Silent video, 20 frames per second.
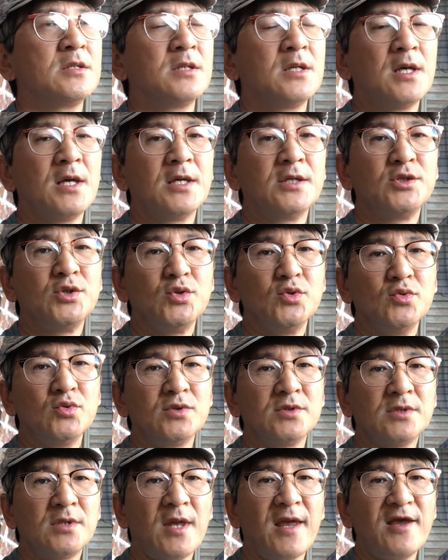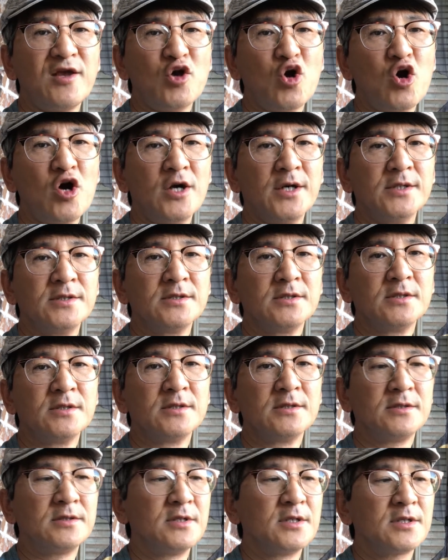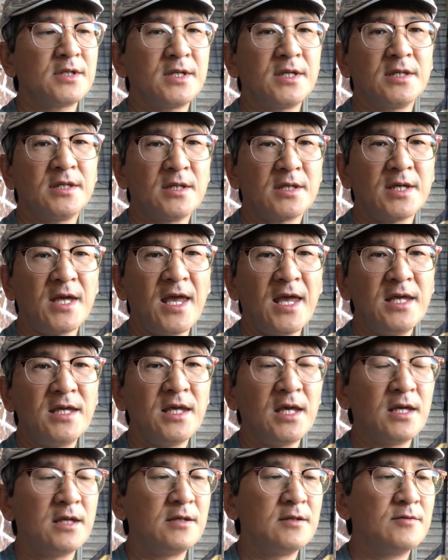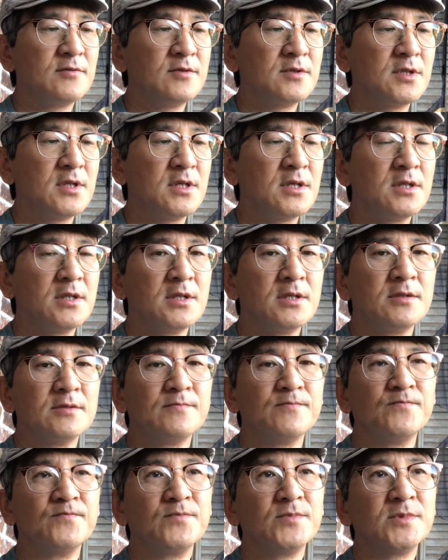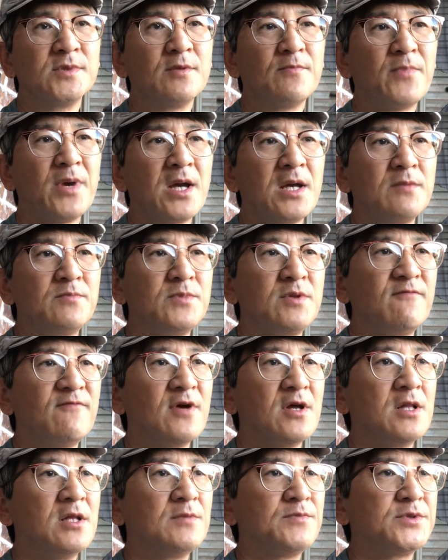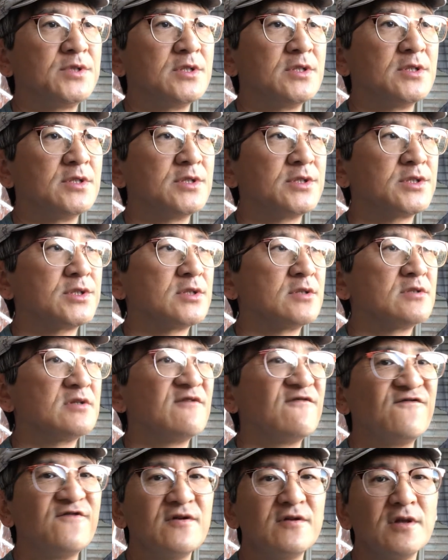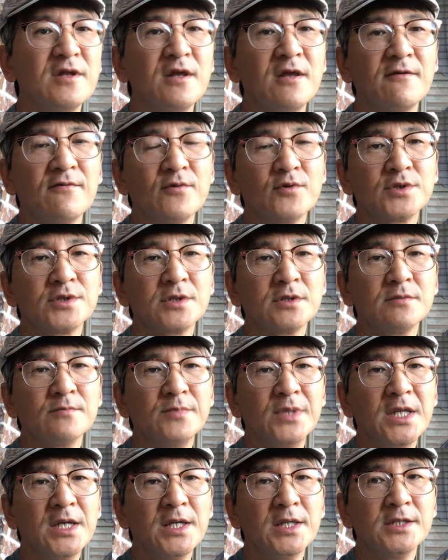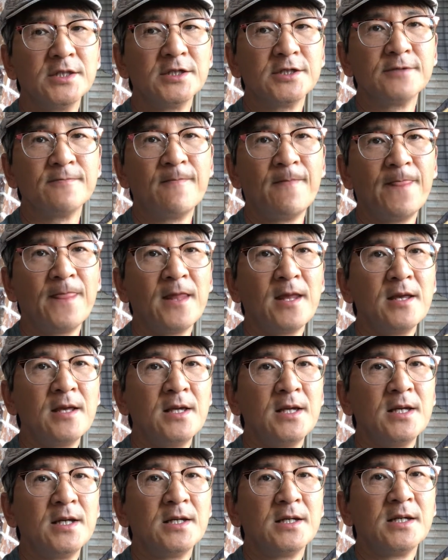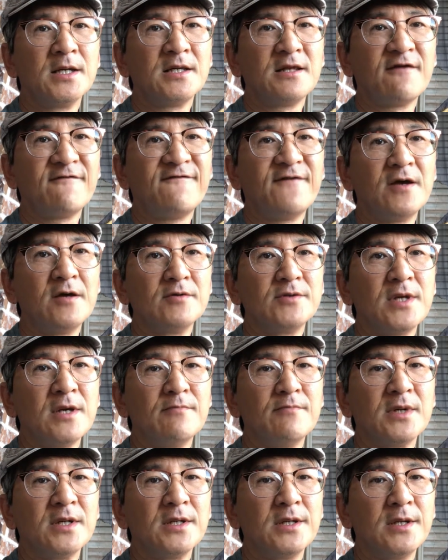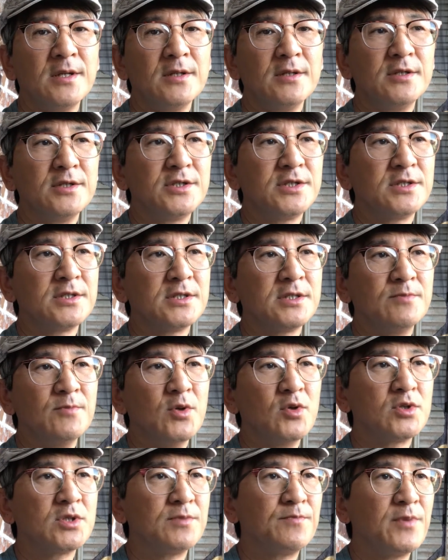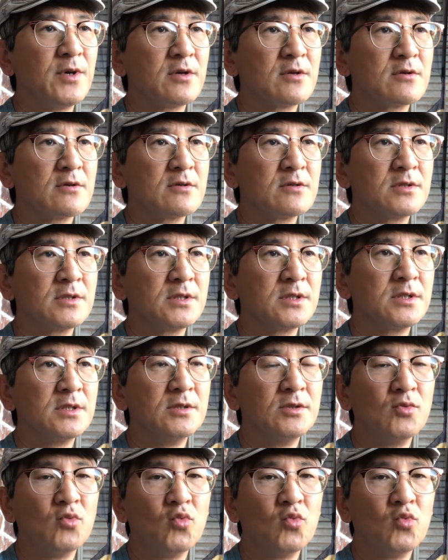as you take on the caking, the pipe develops a certain affinity for certain blends. And I found that my English smokes better in